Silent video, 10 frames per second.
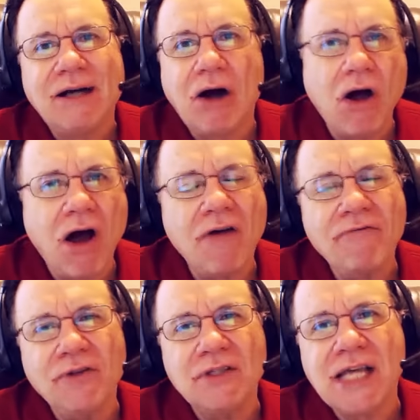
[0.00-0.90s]
uh,
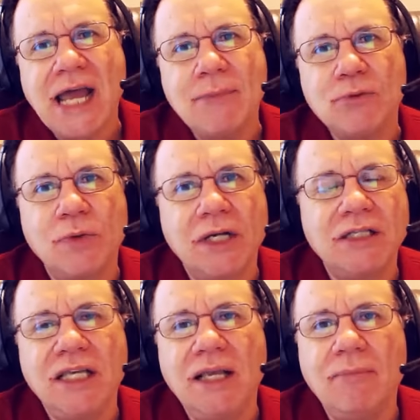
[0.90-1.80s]
oftentimes when a
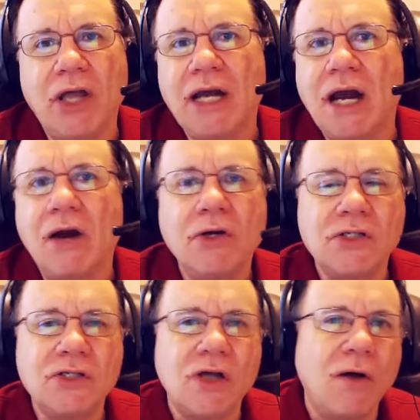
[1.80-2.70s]
team like
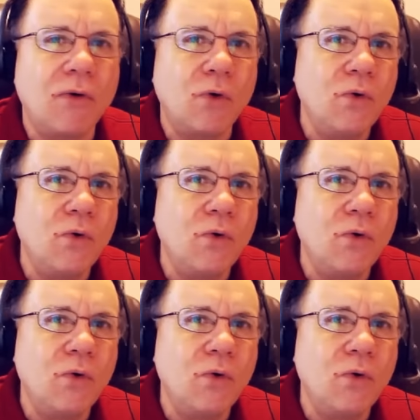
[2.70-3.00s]
Arkansas,